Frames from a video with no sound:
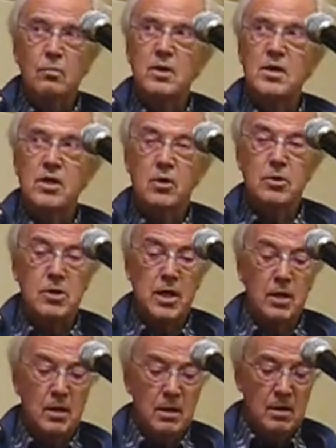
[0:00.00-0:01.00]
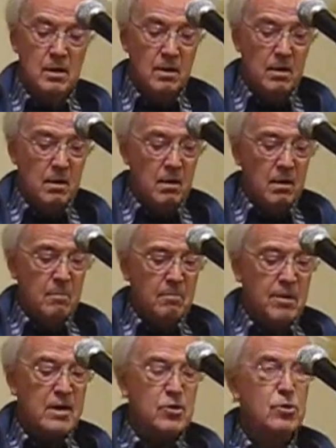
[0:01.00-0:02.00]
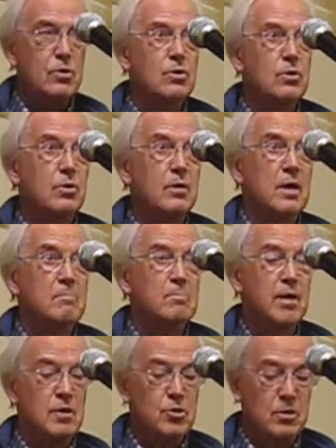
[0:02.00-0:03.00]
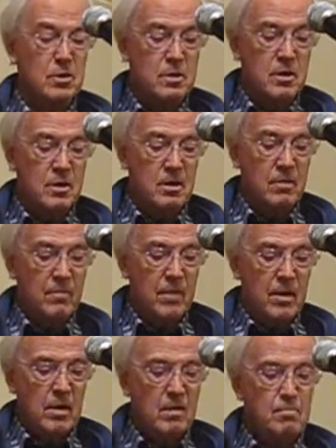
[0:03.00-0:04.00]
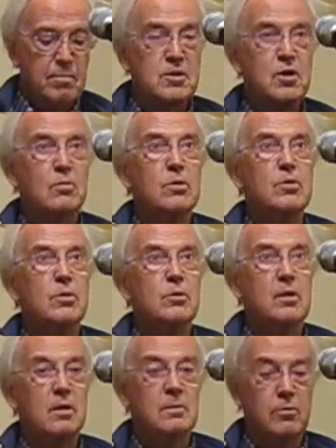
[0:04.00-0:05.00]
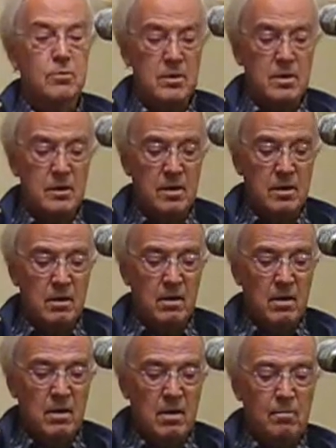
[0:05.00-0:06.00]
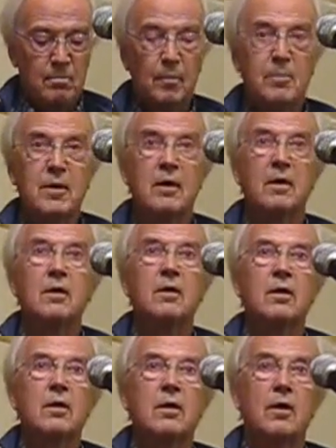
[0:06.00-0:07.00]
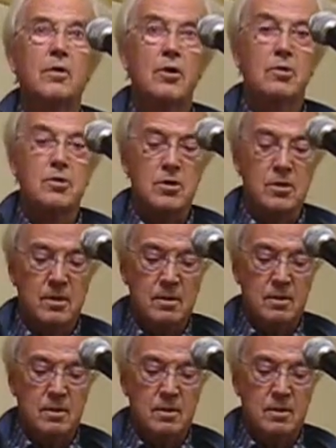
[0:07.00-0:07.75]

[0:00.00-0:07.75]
witty or dull, patient or impatient, impetuous or deliberate, popular or not.